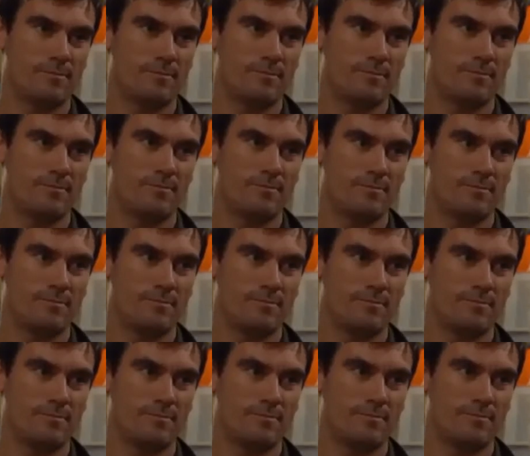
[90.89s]

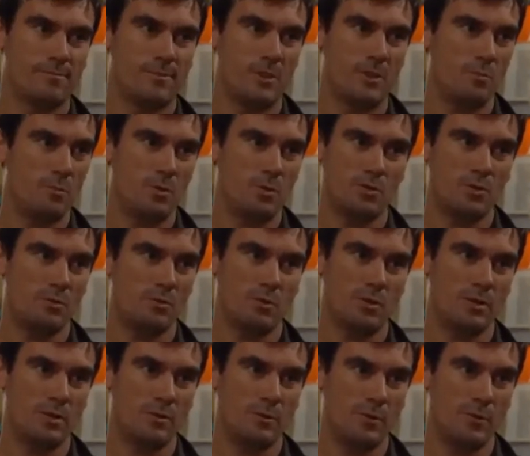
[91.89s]
Not much you want
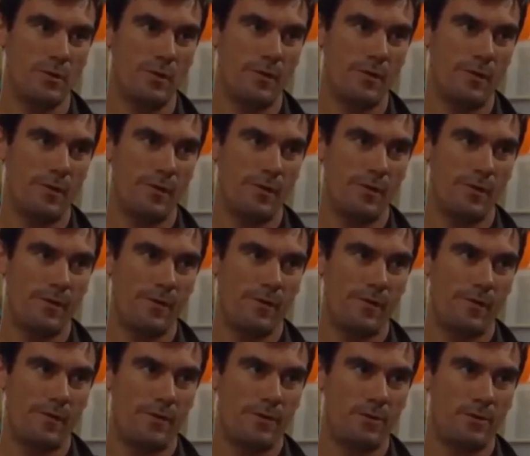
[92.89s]
anymore.
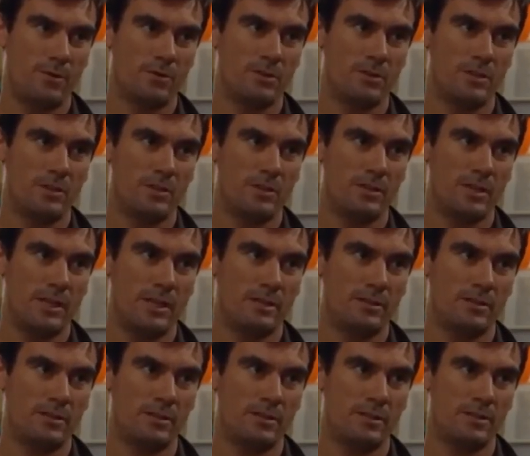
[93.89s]
Not since
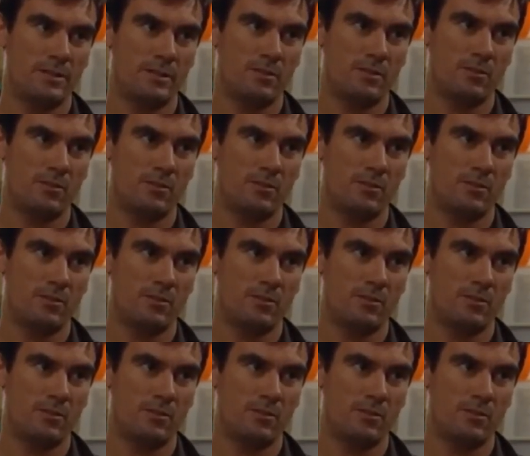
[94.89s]
Declan and his little